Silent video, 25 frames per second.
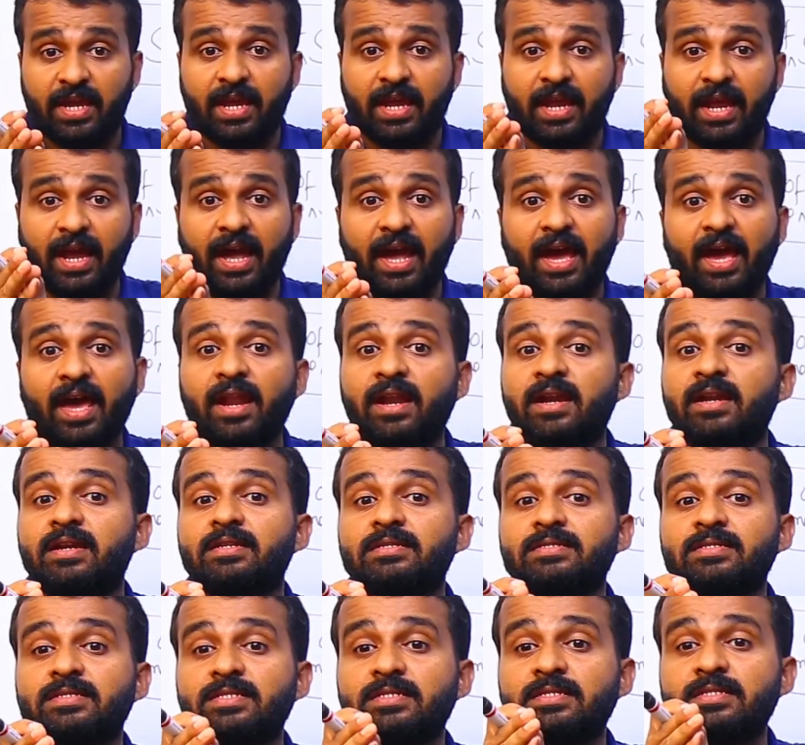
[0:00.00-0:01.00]
can
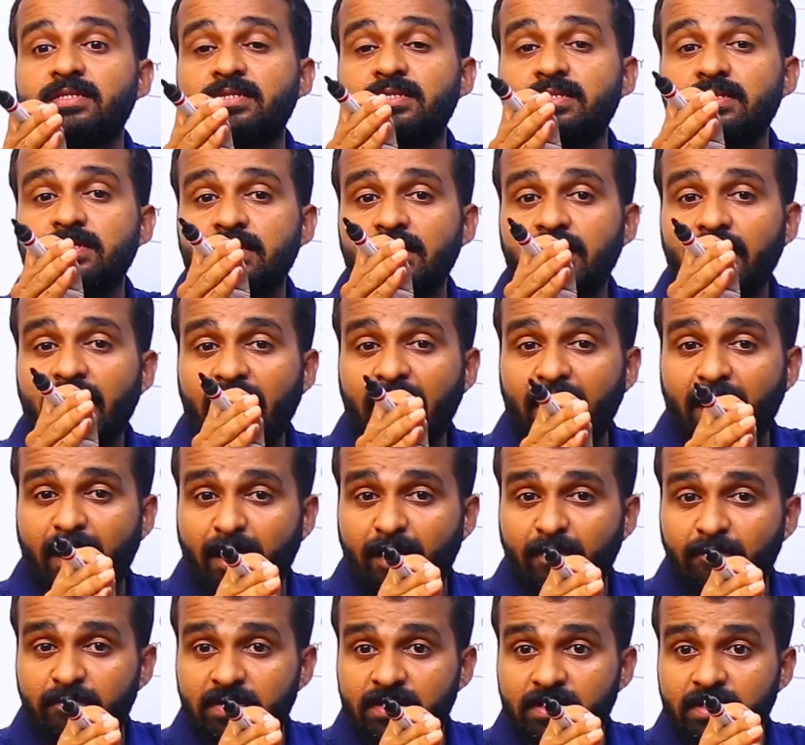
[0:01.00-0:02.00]

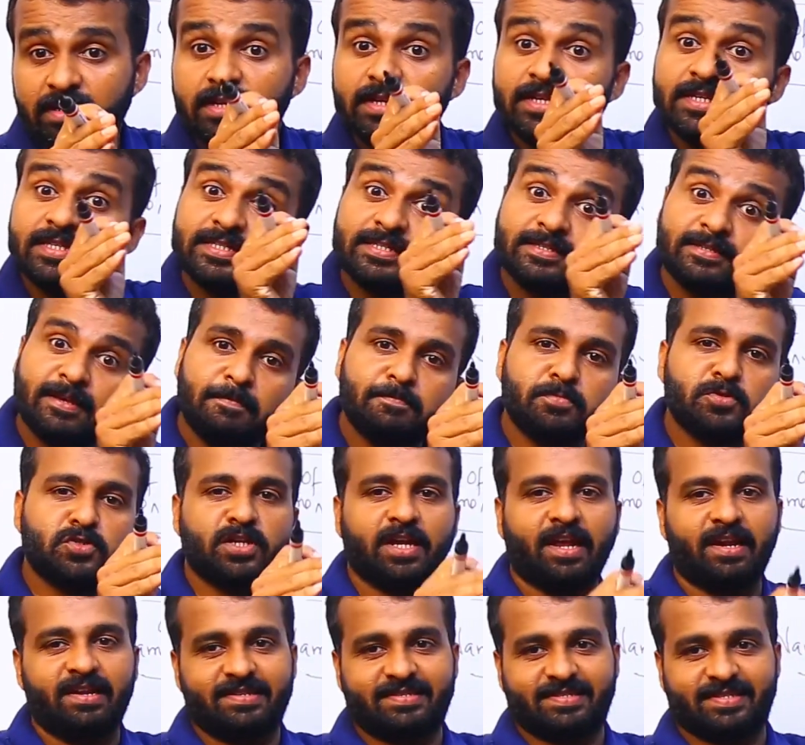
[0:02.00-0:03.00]
have
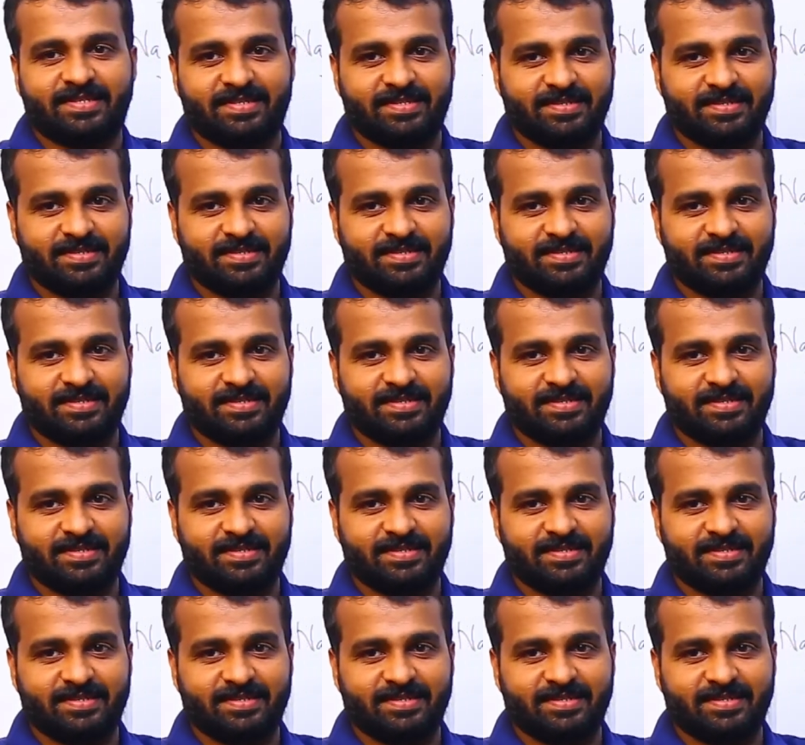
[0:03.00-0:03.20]
subshells.